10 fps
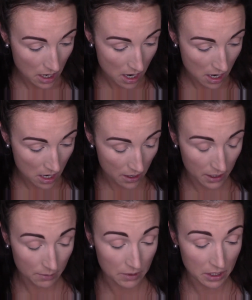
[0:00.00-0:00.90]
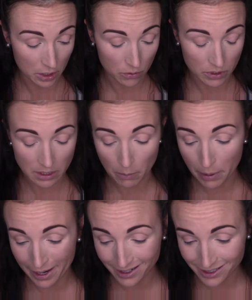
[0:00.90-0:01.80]
I'm going to use the
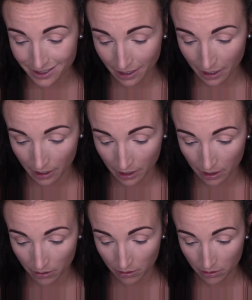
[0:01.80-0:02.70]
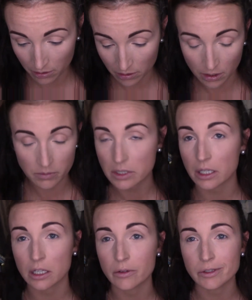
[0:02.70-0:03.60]
base out of there. I'm just
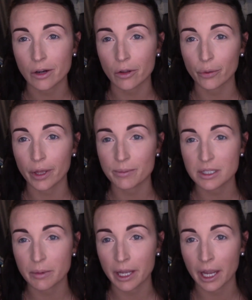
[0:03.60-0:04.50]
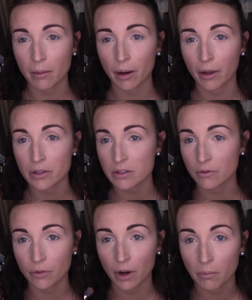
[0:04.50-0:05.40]
going to use it all the way up to my eyebrows,
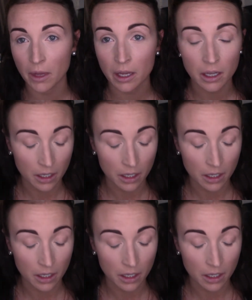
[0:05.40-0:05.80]
from the